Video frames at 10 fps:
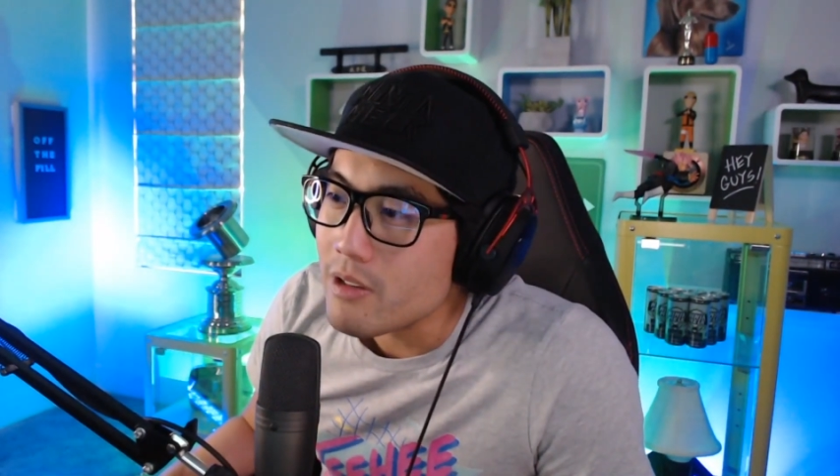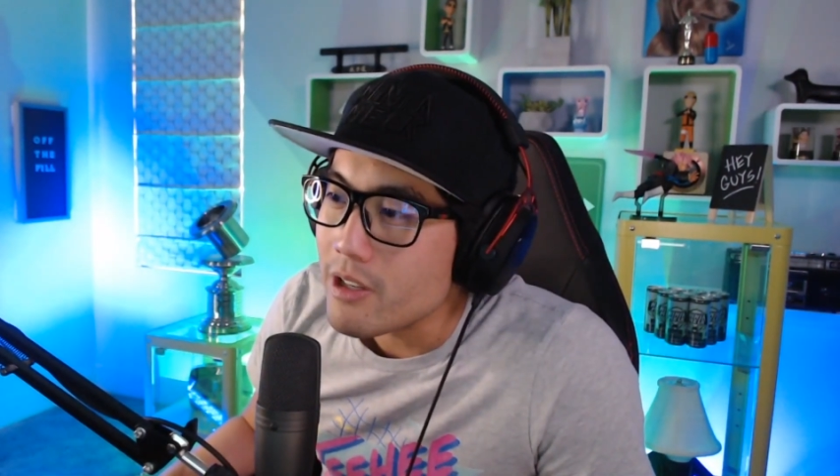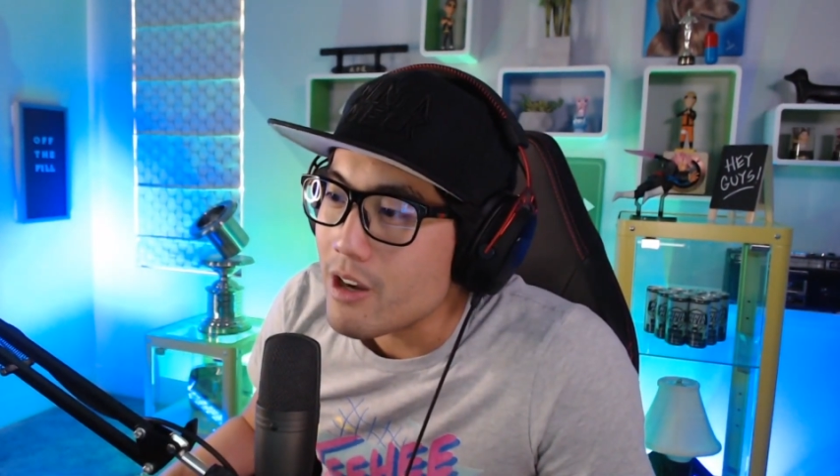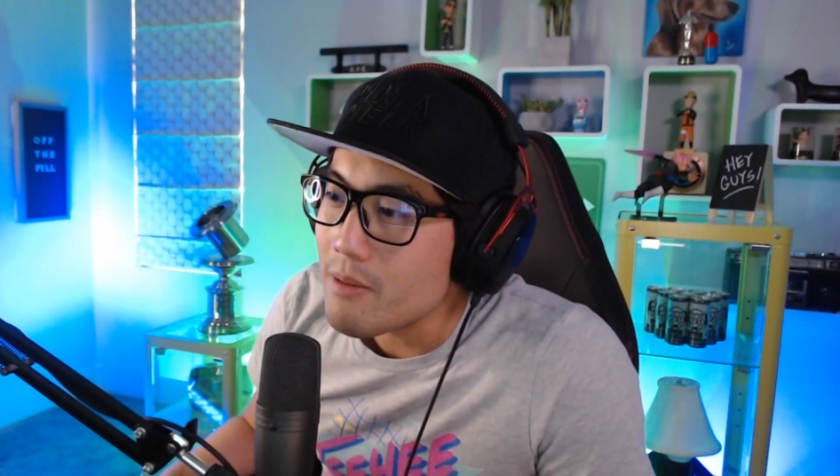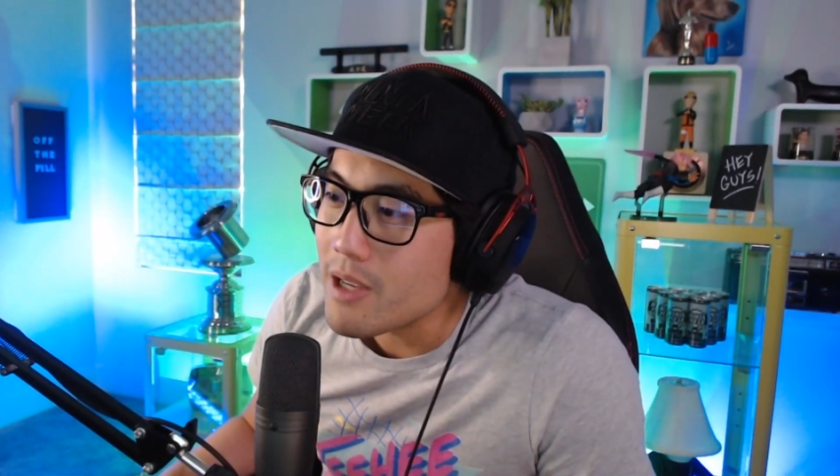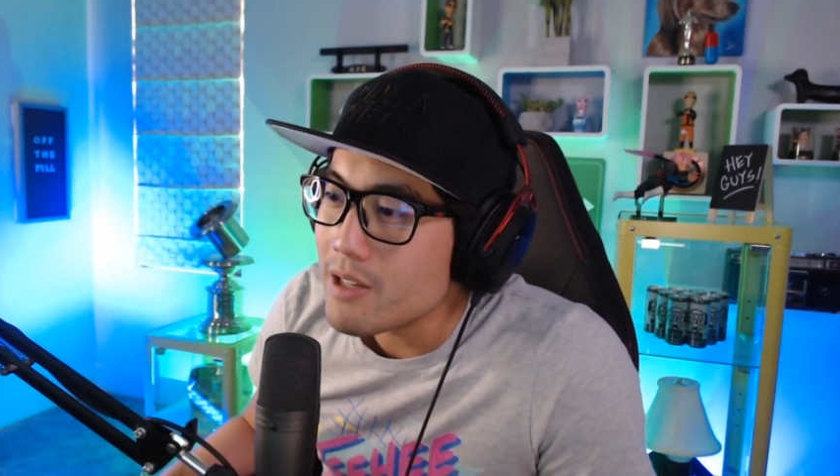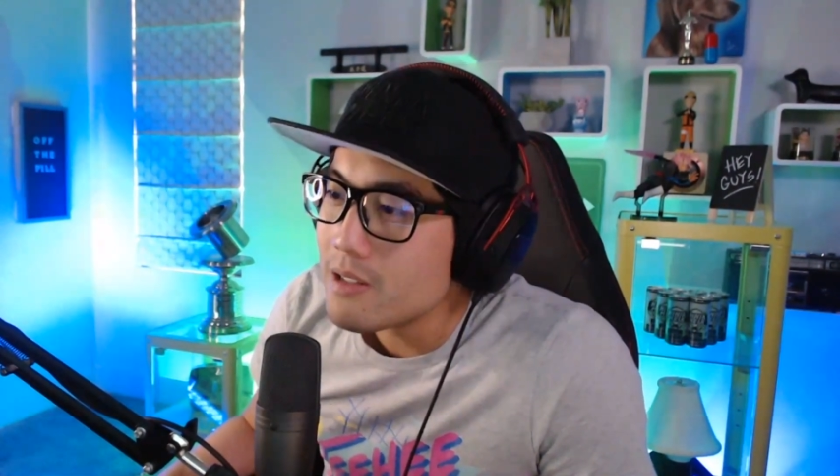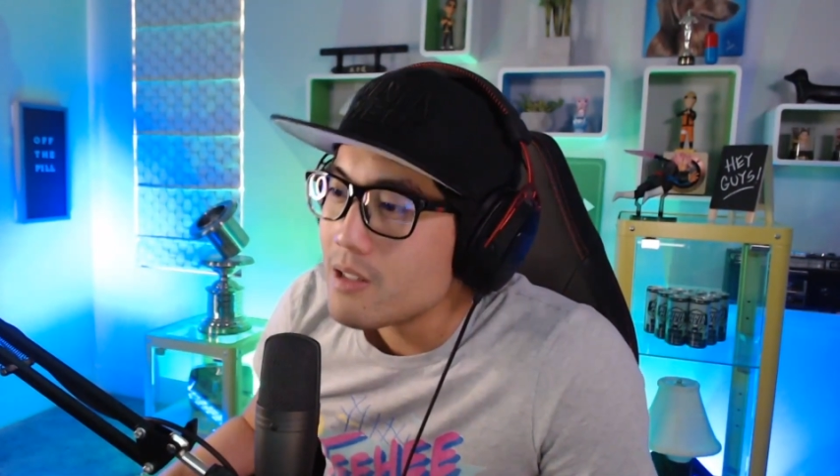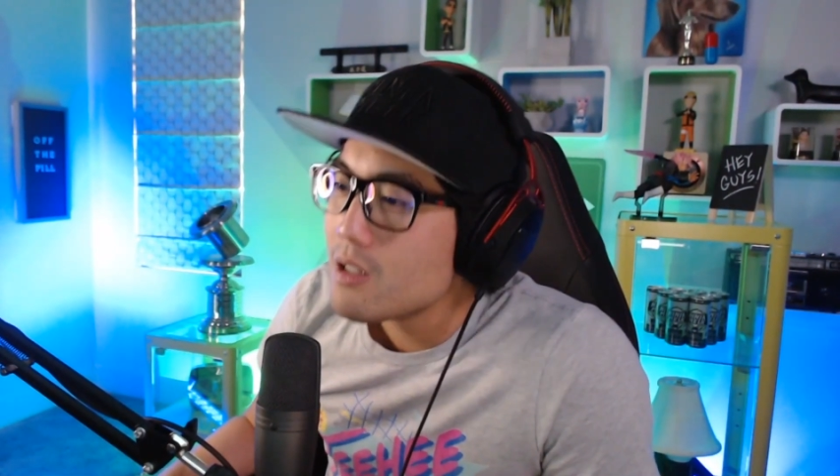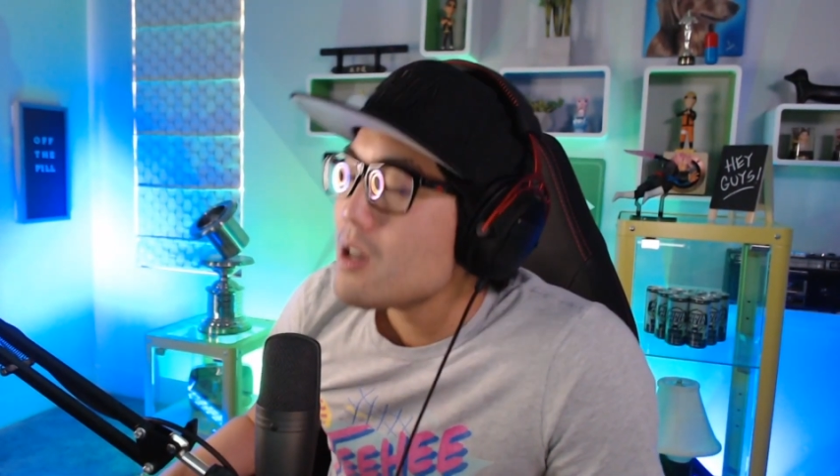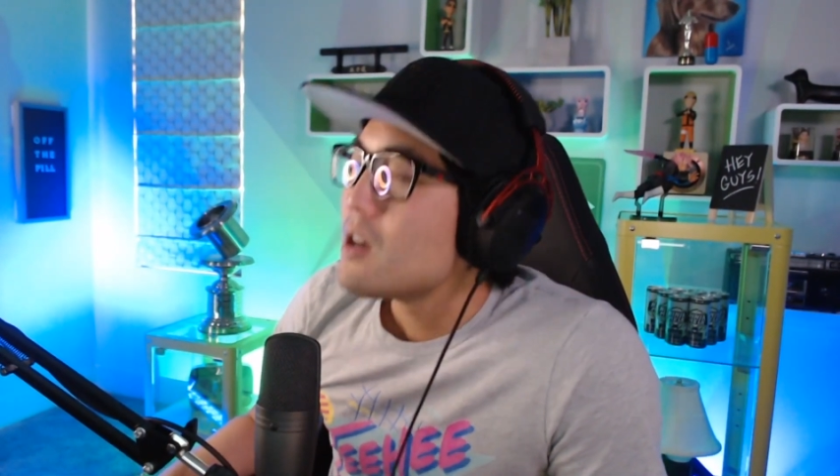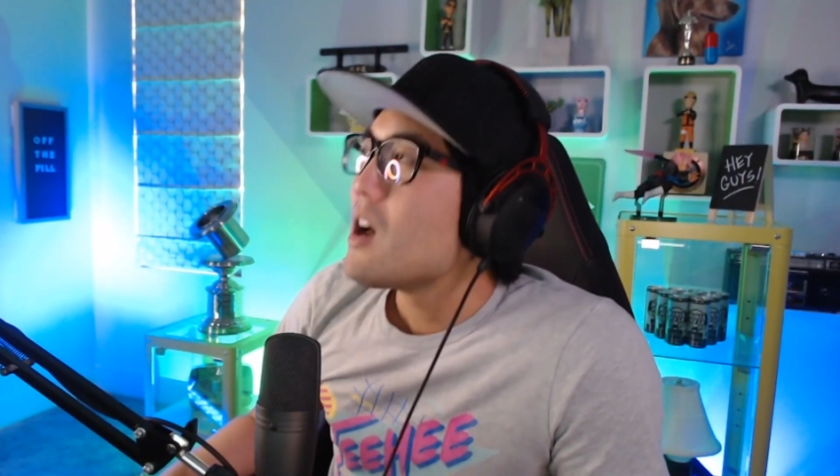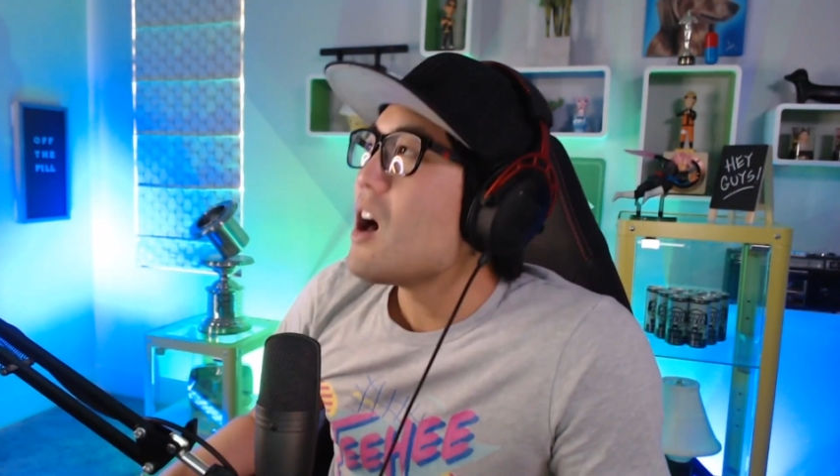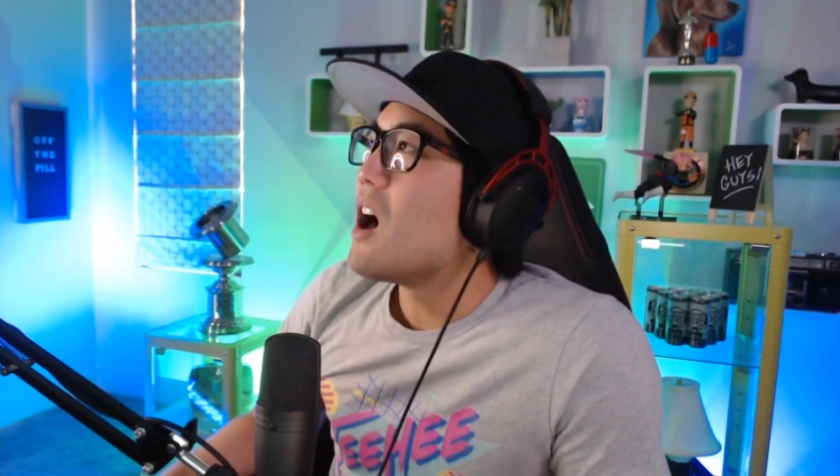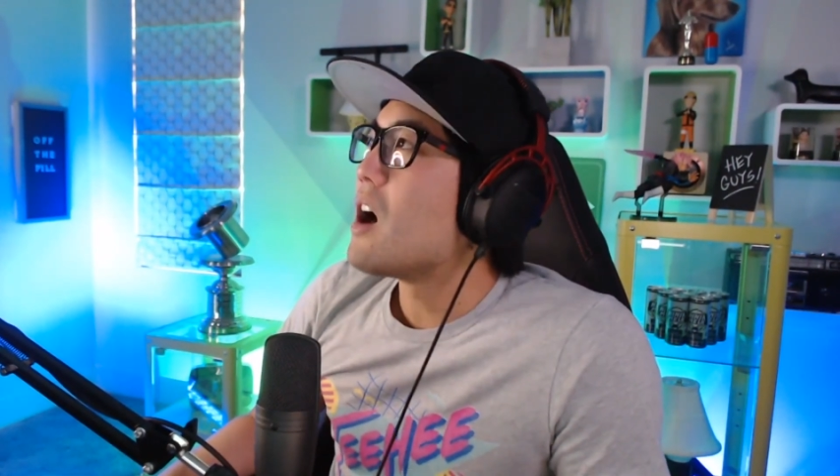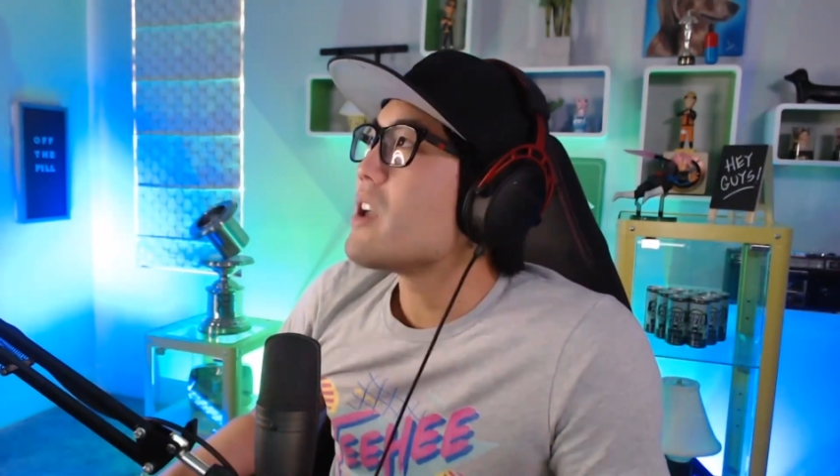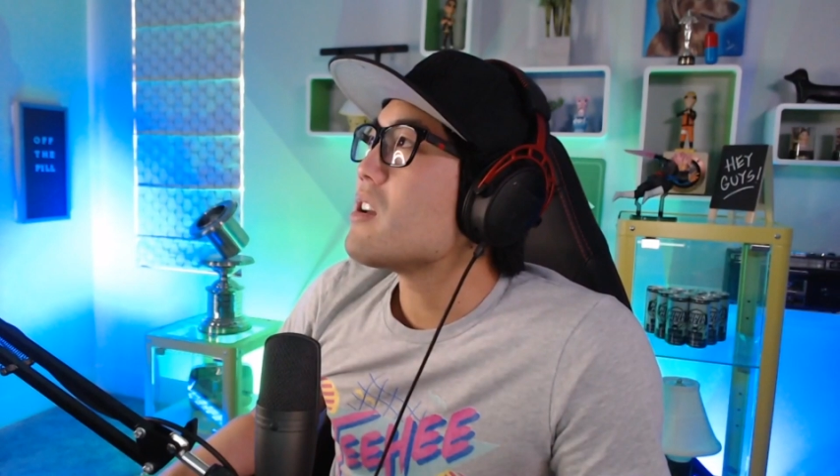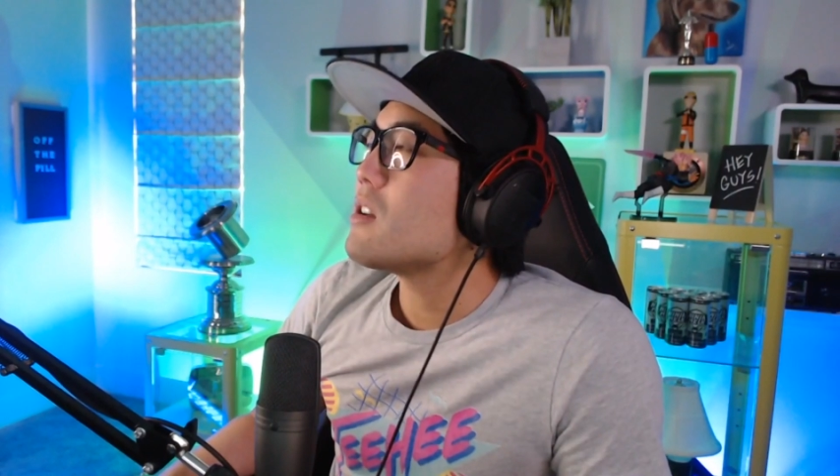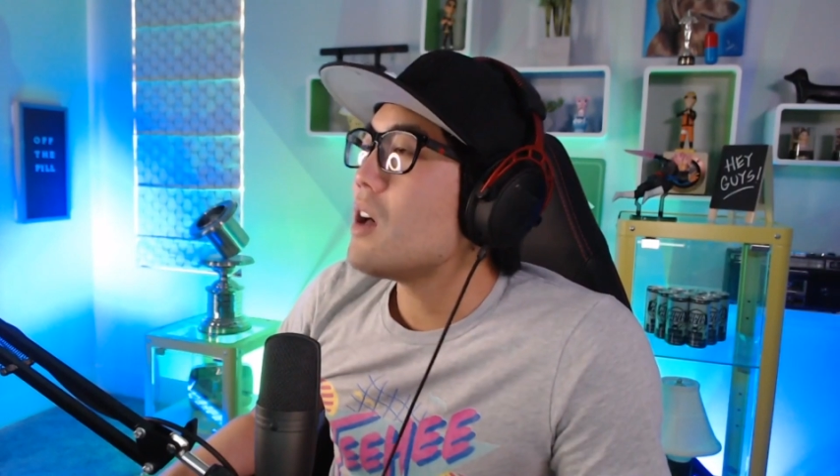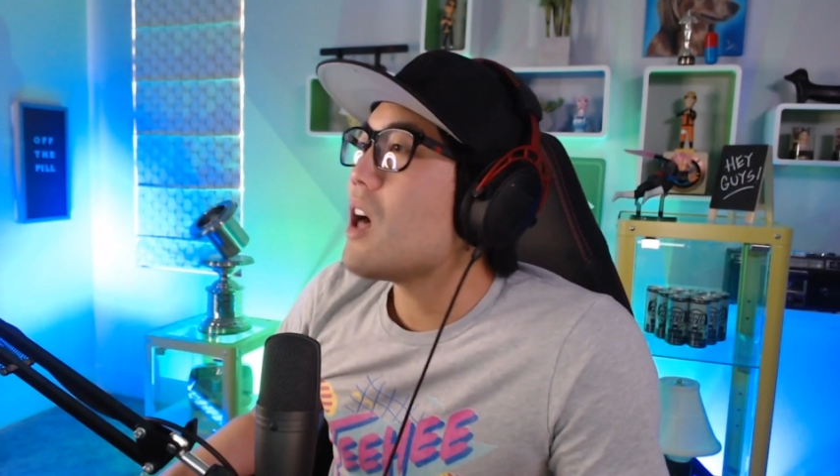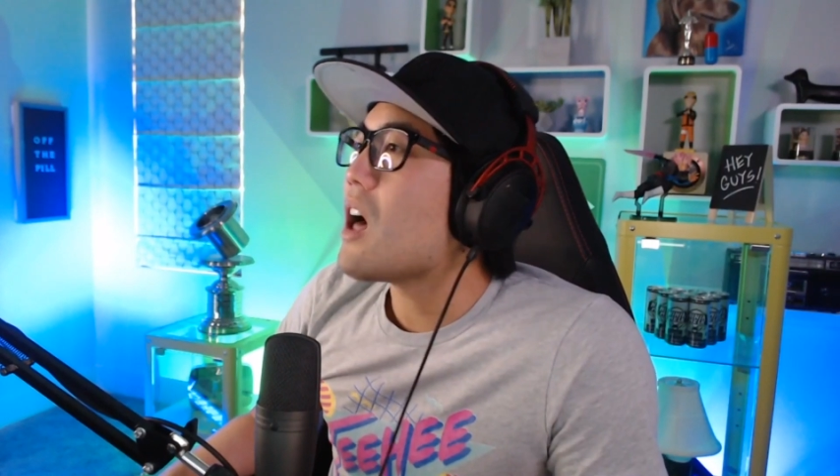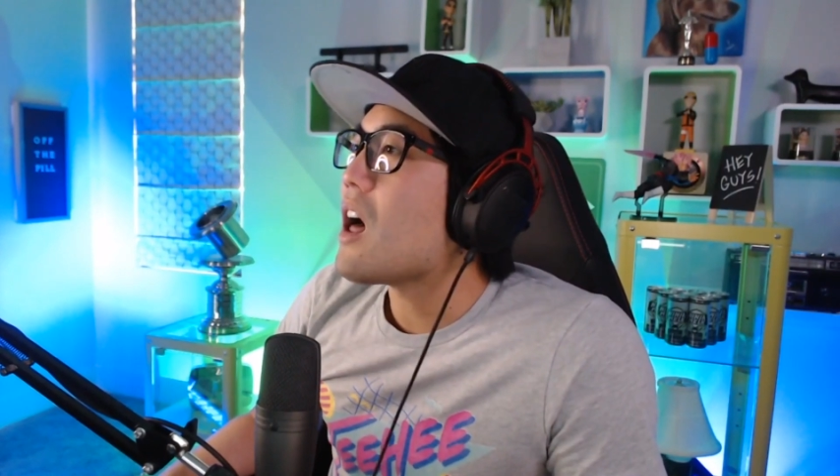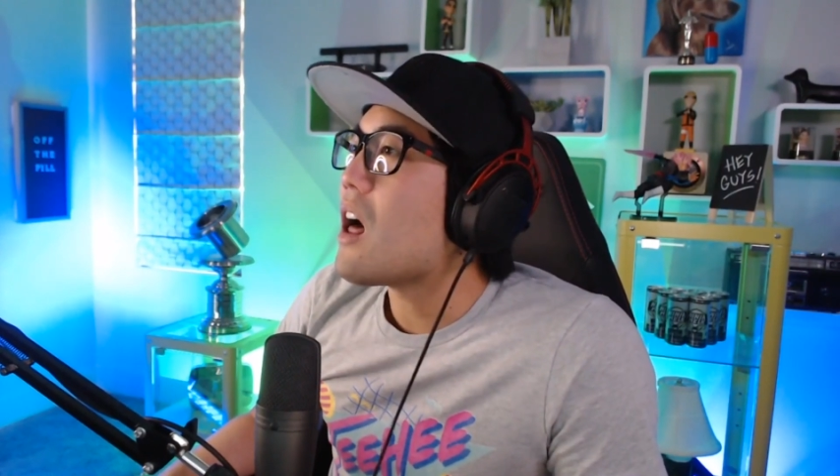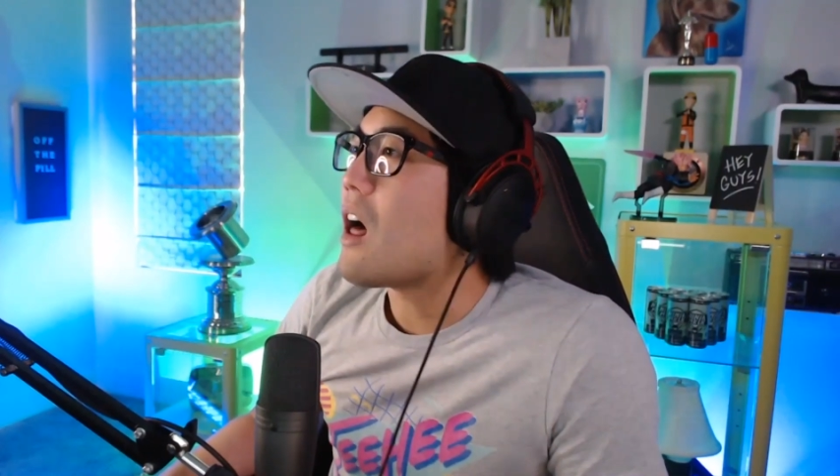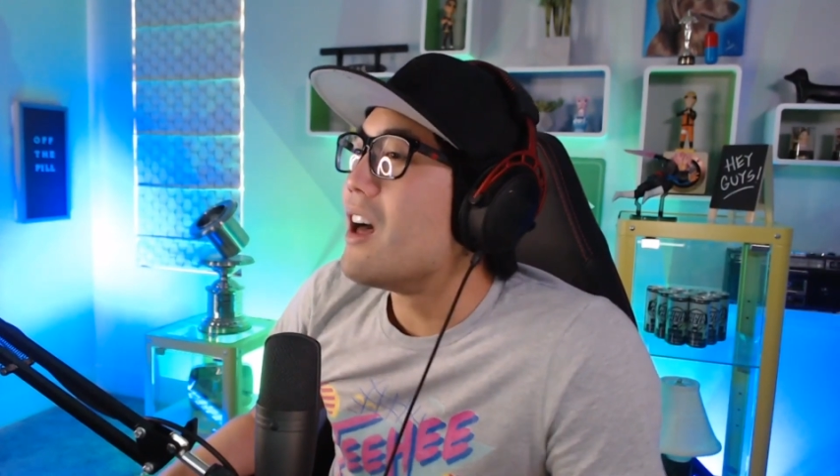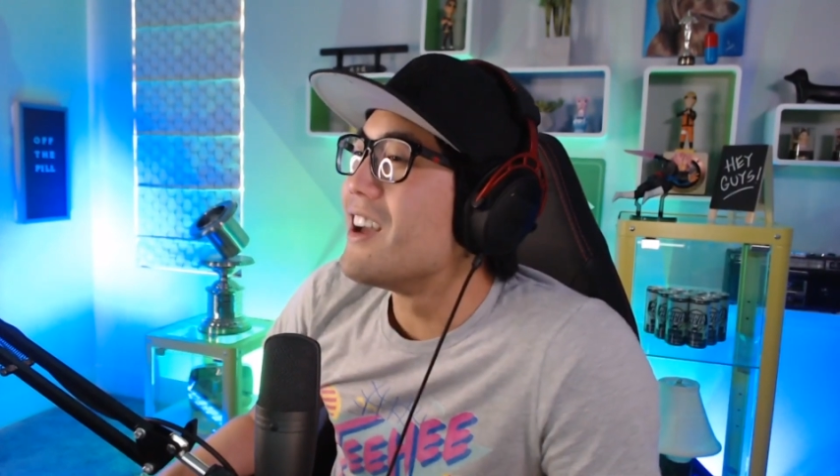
You know what I mean? uh,